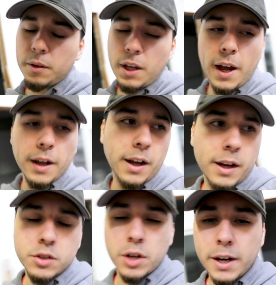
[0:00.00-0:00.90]
yeah,
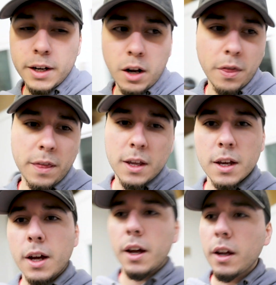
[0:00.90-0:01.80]
I tried it on
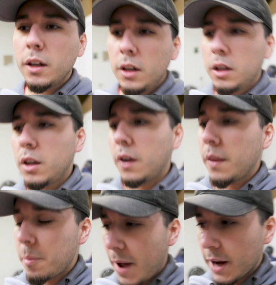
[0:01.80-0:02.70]

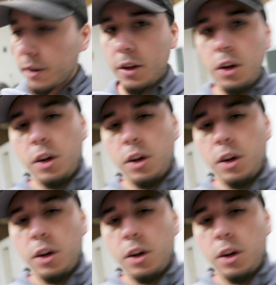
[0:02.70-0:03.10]
the back of the